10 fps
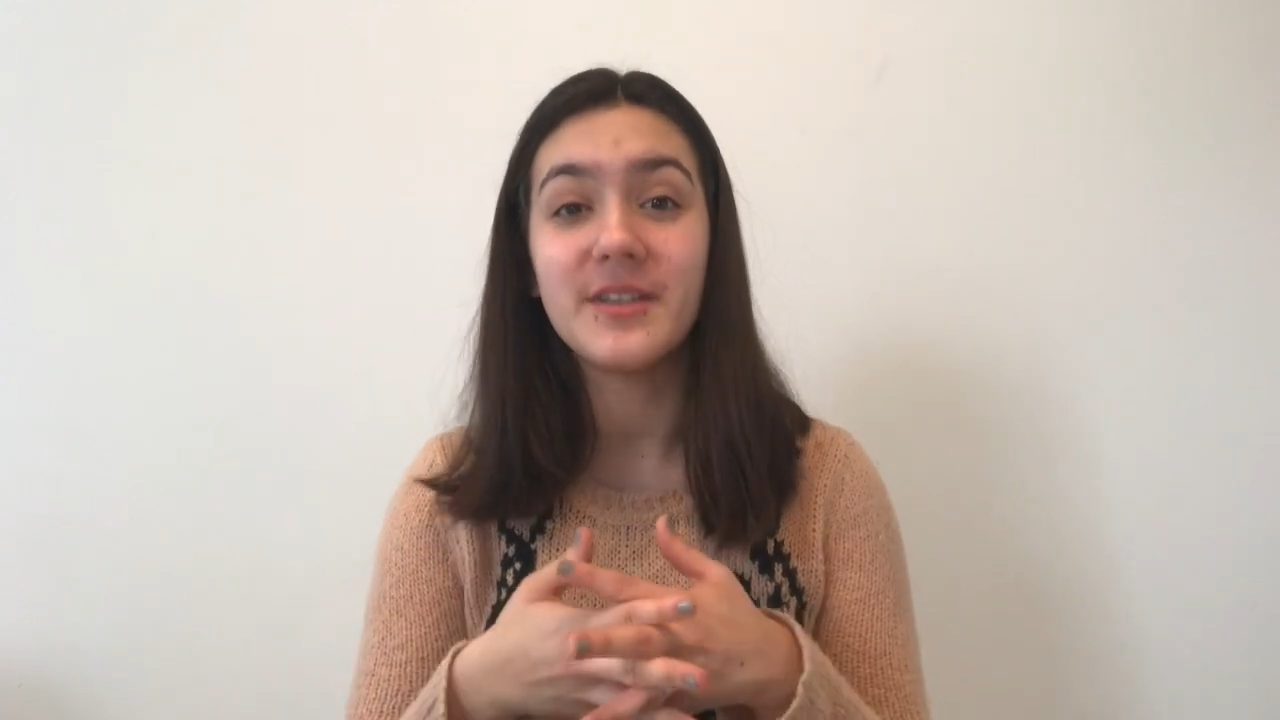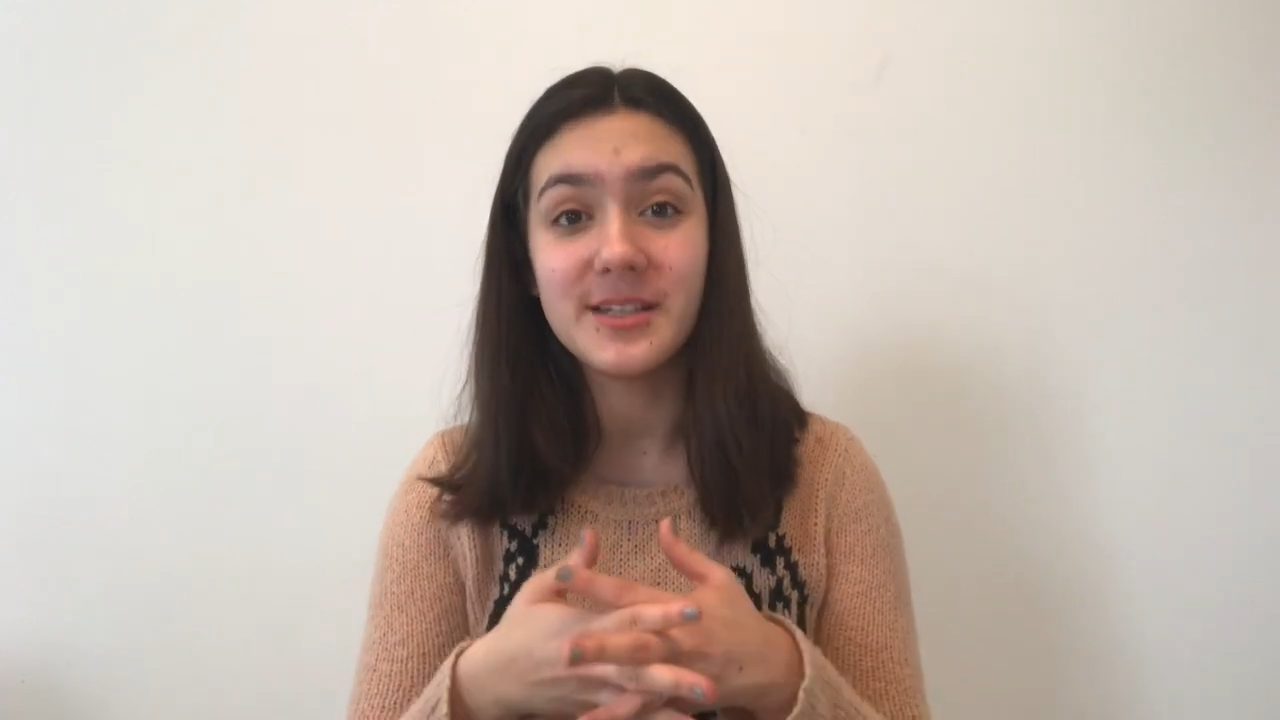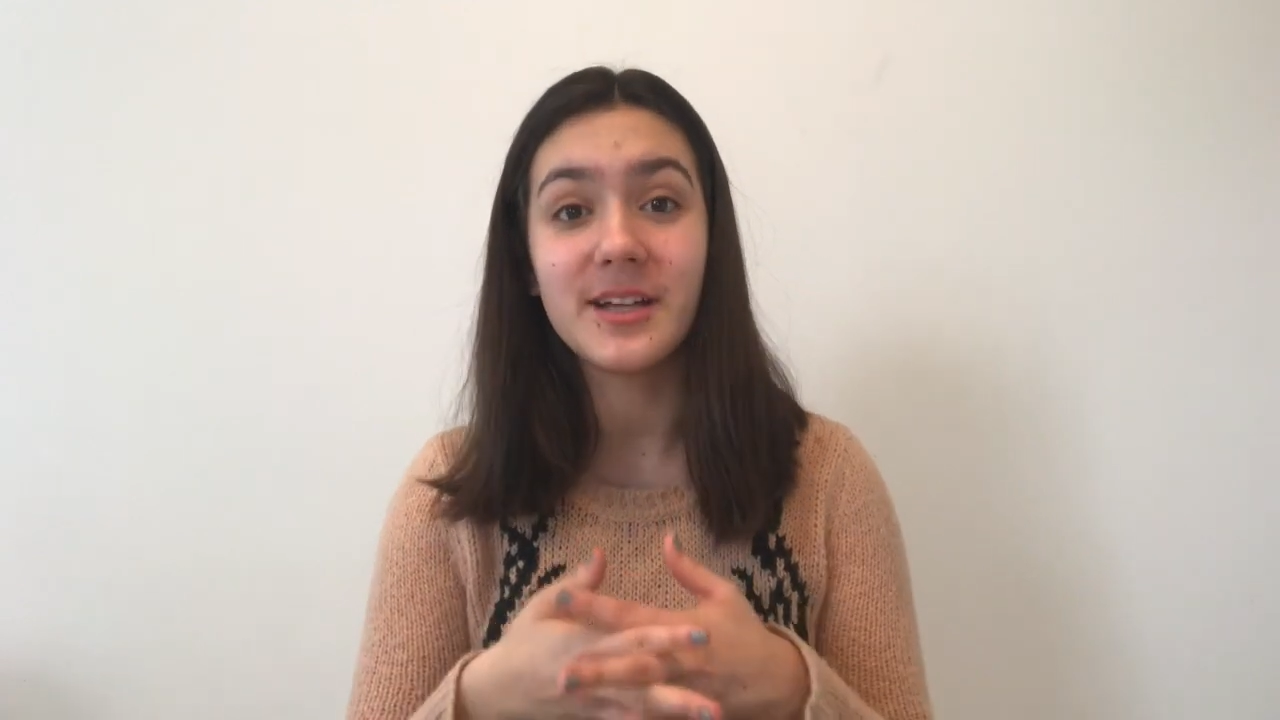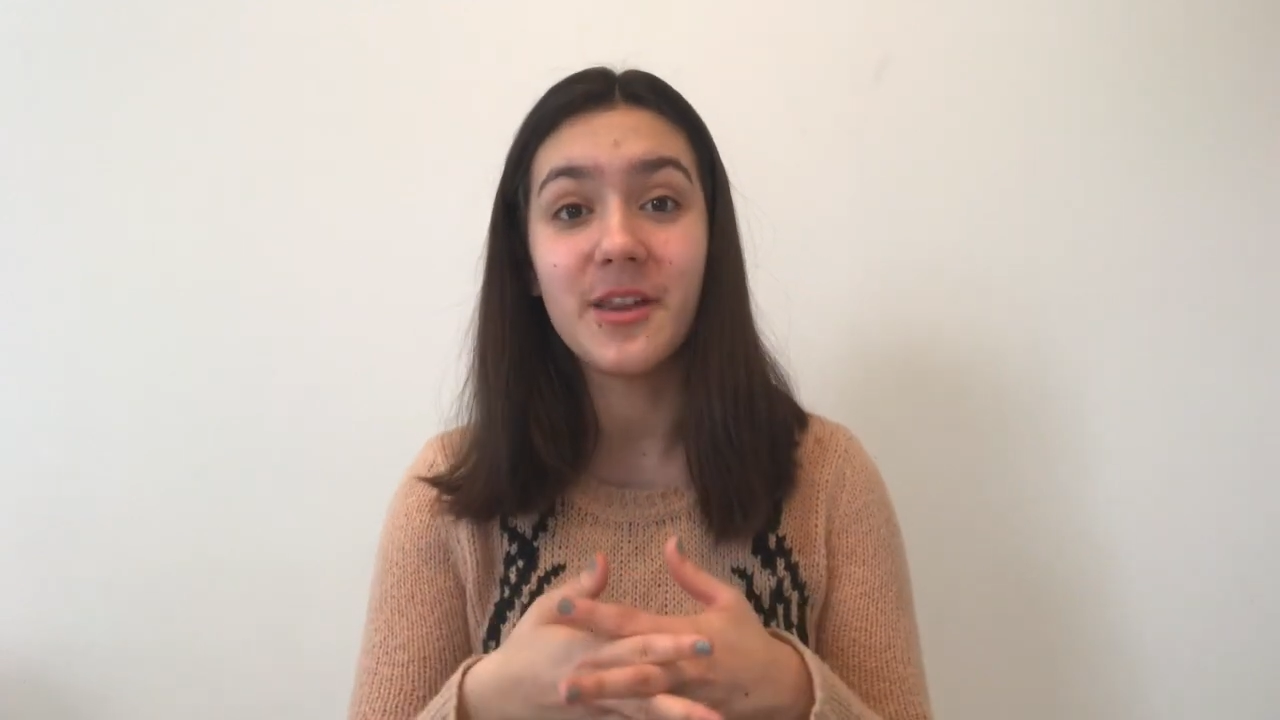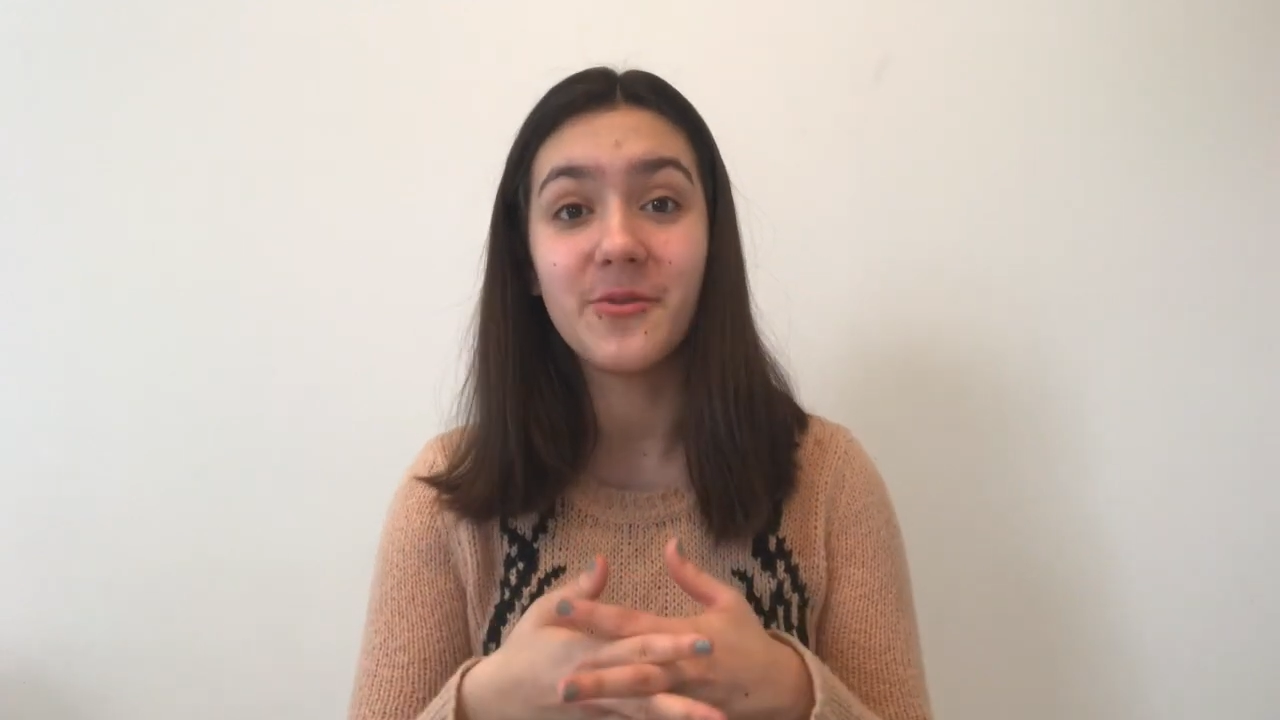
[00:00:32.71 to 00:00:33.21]
fit
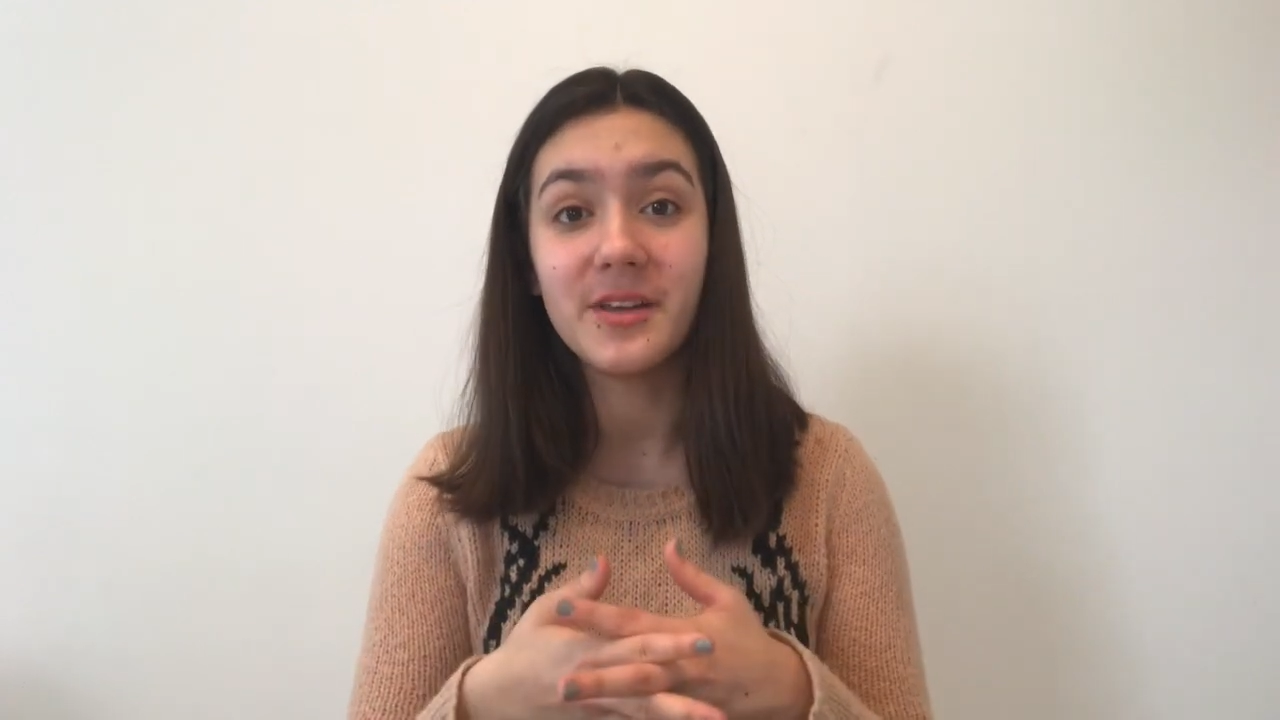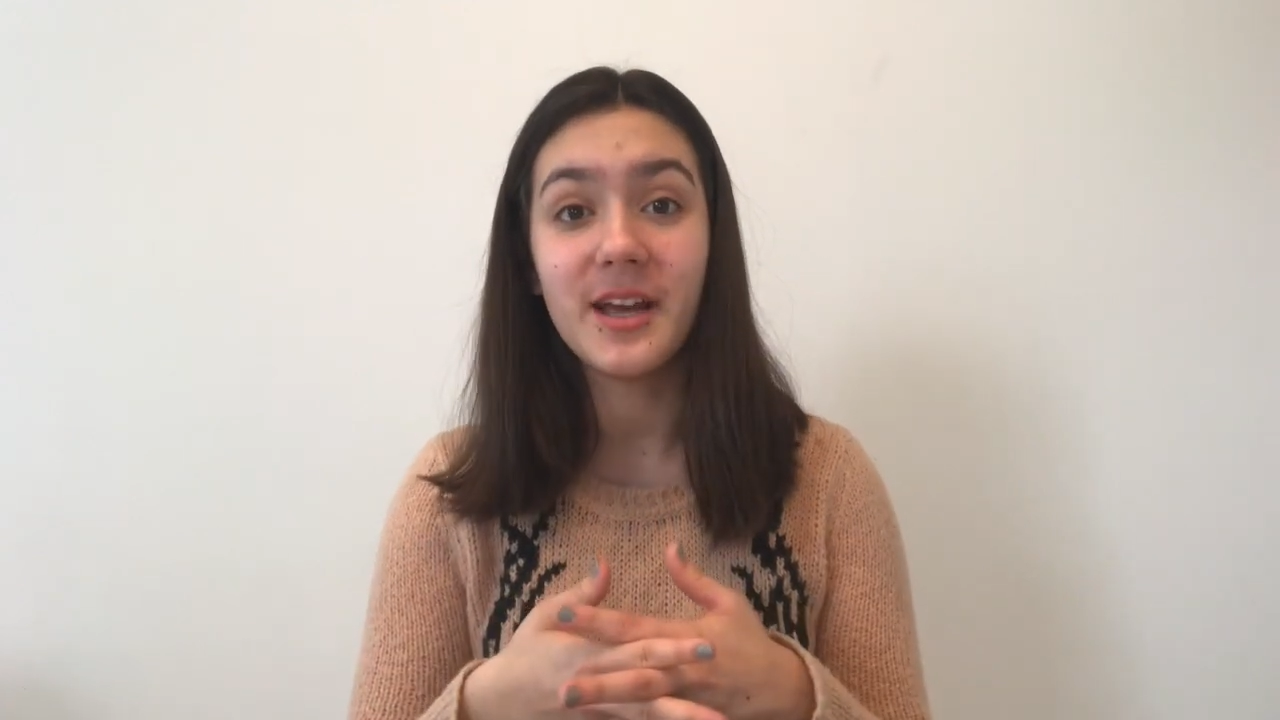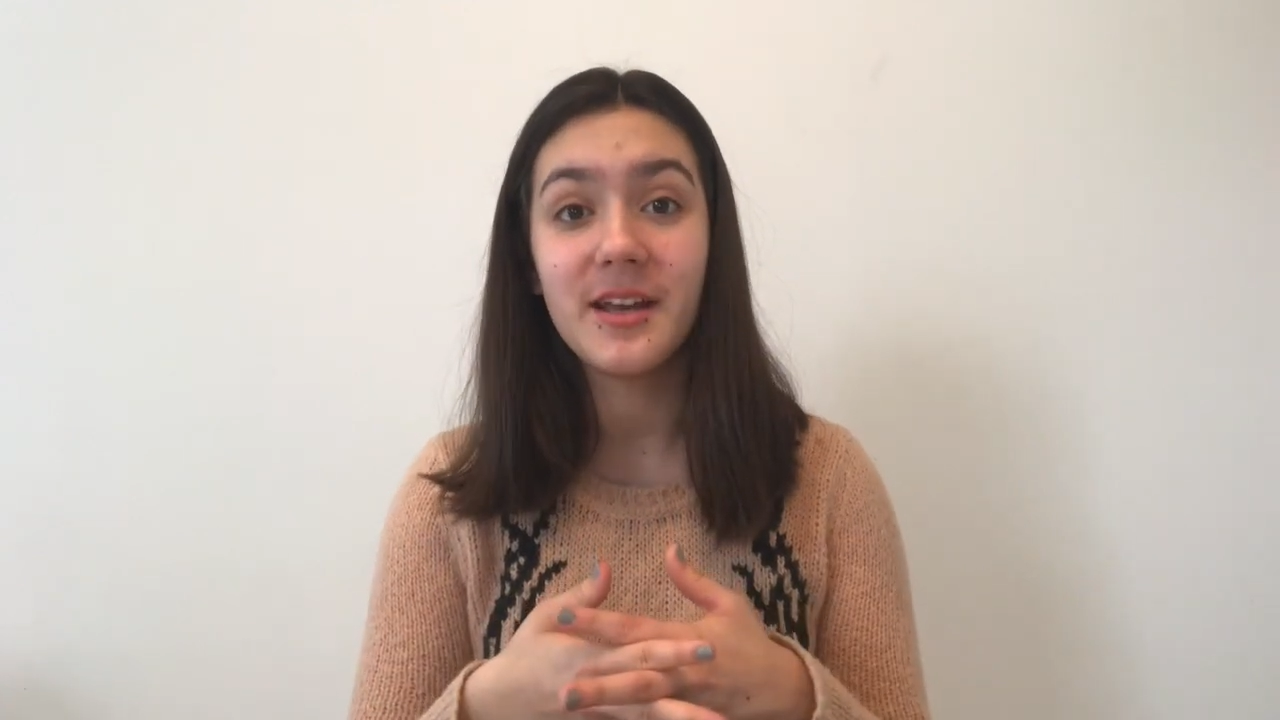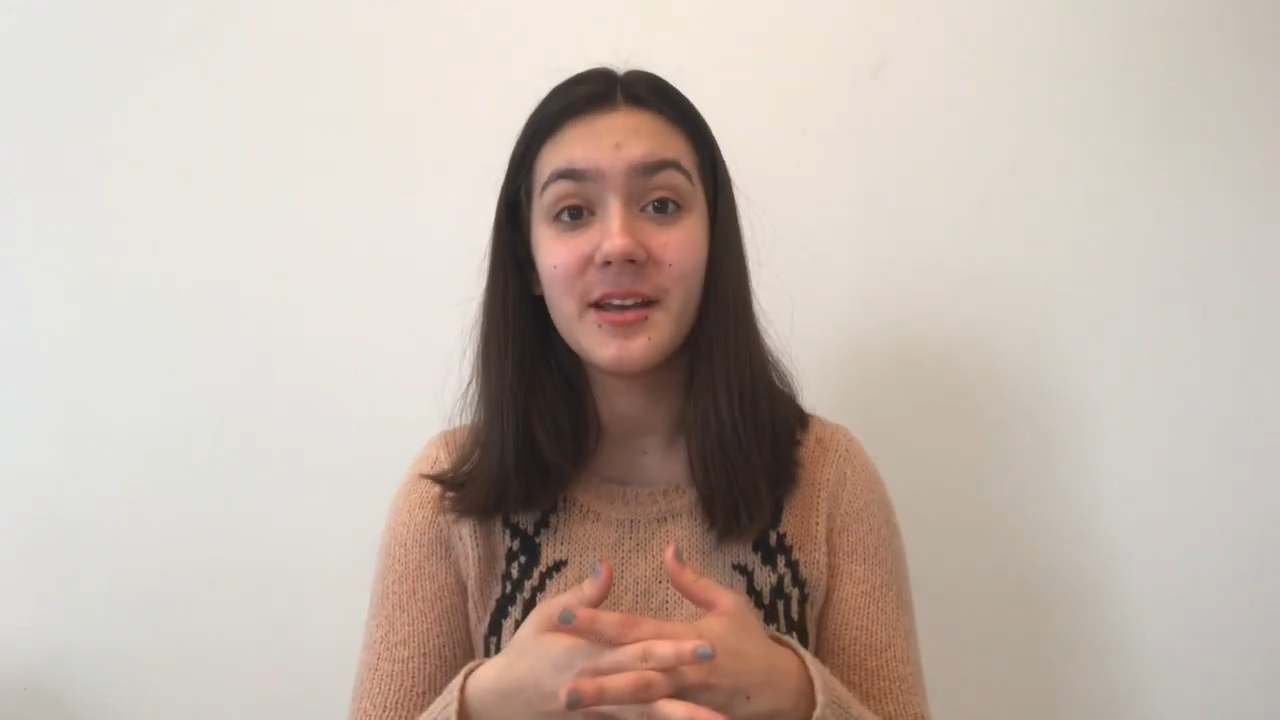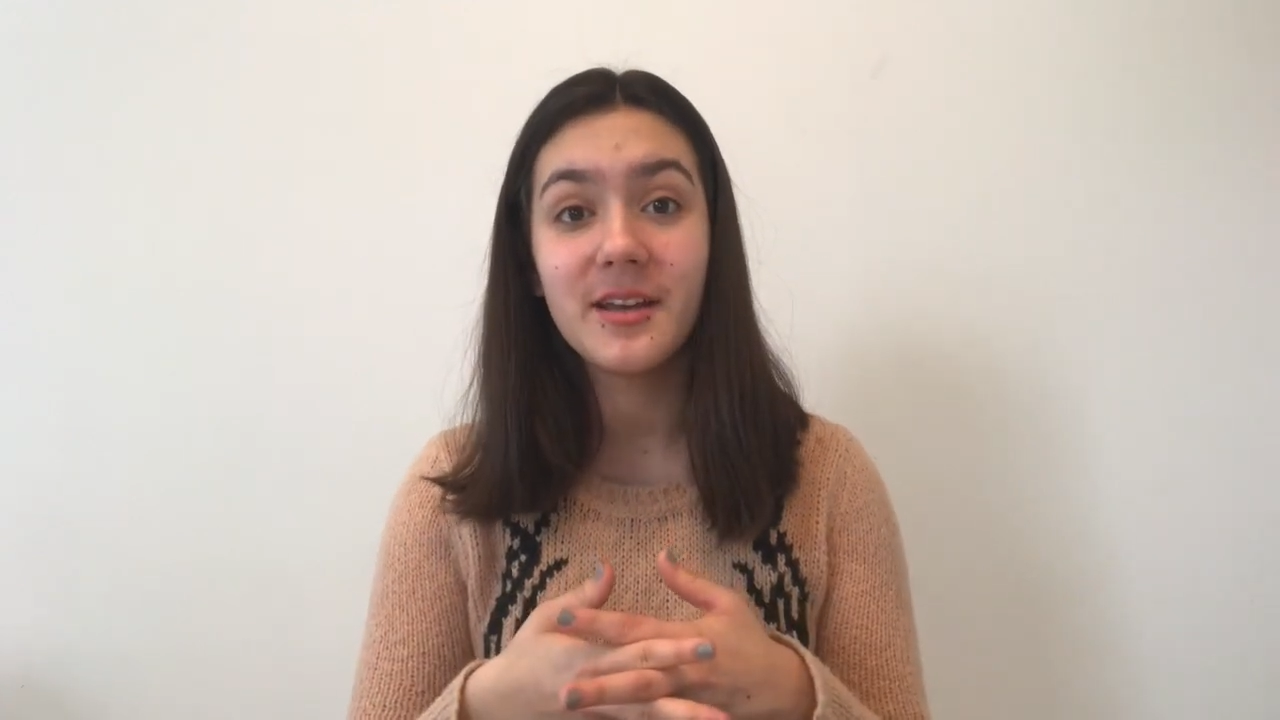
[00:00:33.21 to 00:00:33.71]
together in
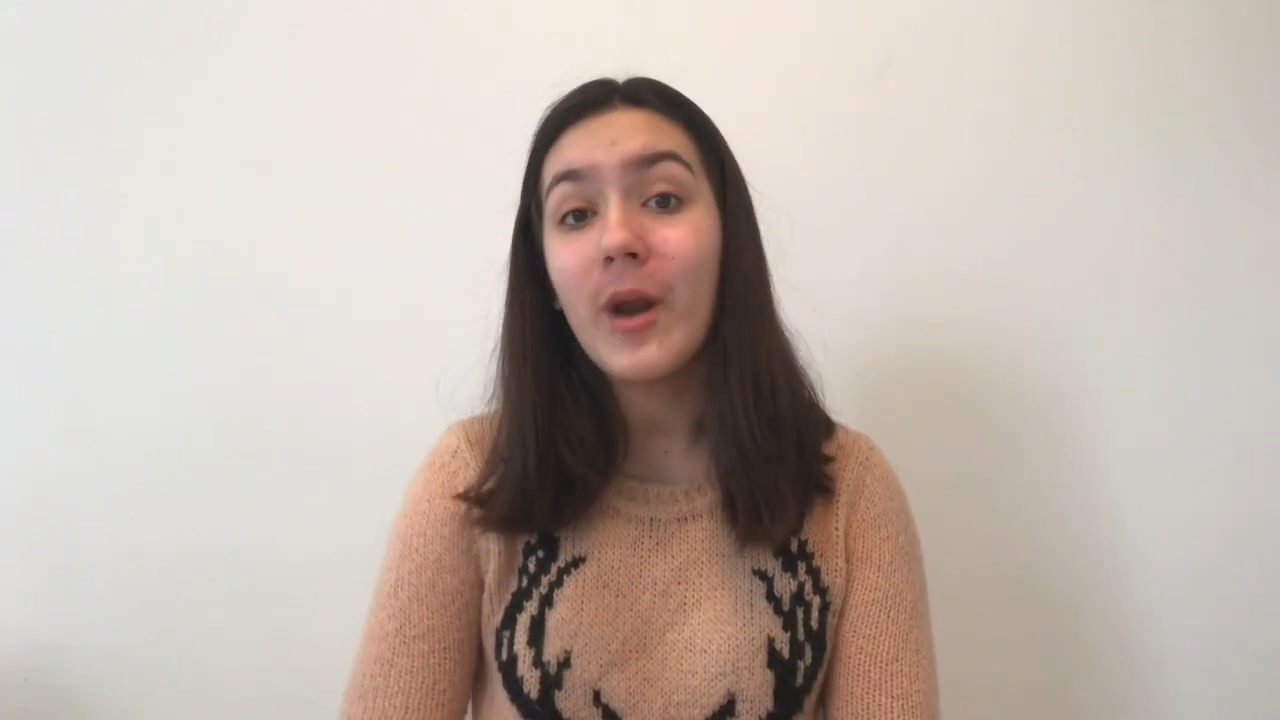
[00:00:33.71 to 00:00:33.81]
the end.